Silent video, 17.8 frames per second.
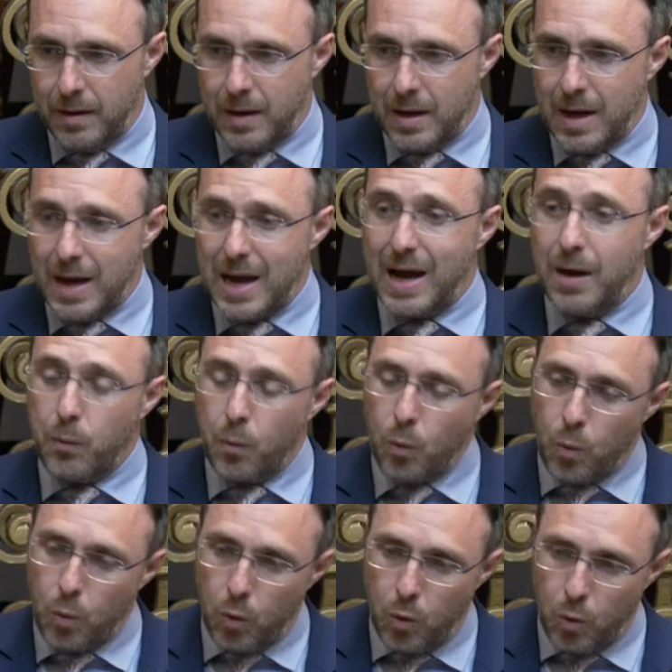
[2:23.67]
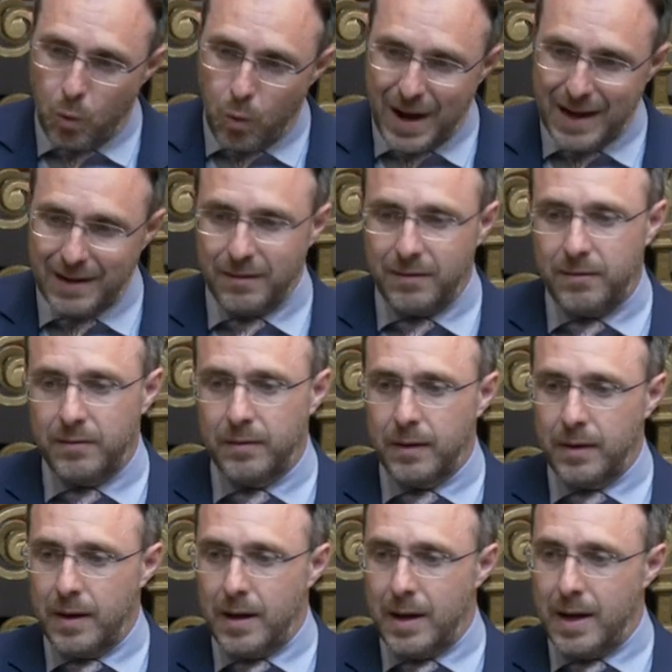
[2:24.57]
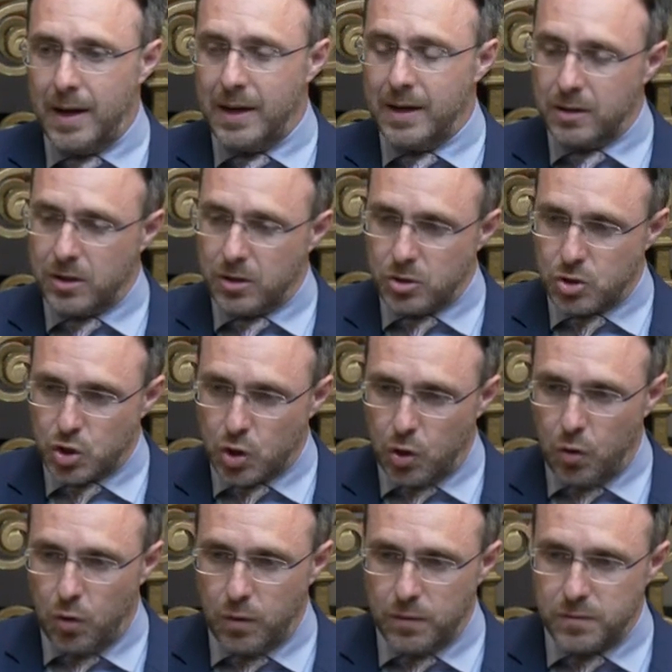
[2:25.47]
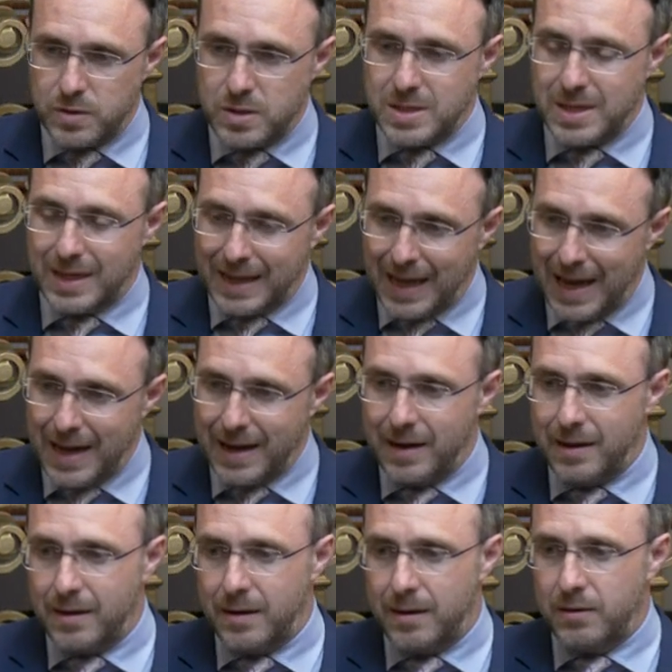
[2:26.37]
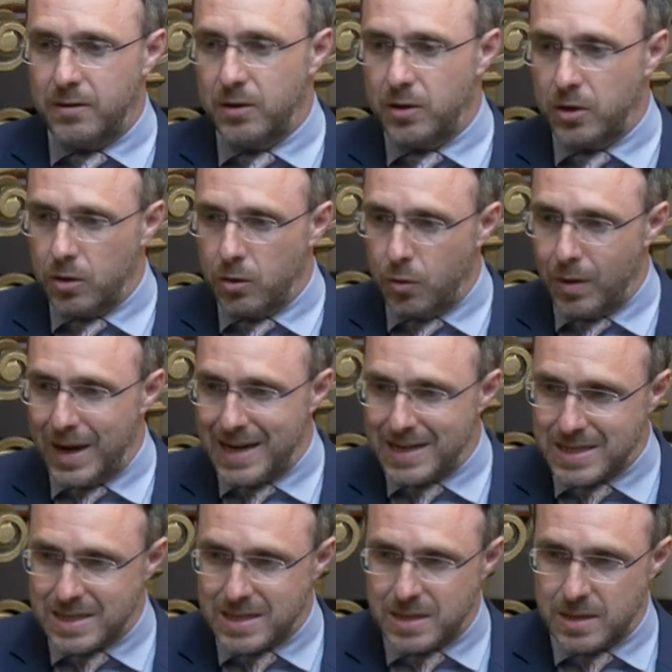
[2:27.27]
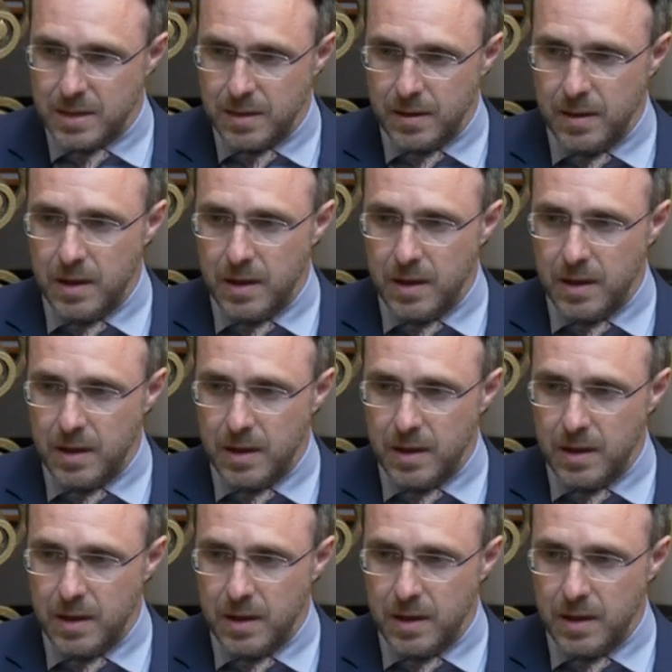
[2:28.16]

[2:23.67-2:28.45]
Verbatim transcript: Uh, and who went uh, in their droves to Canada, to the US.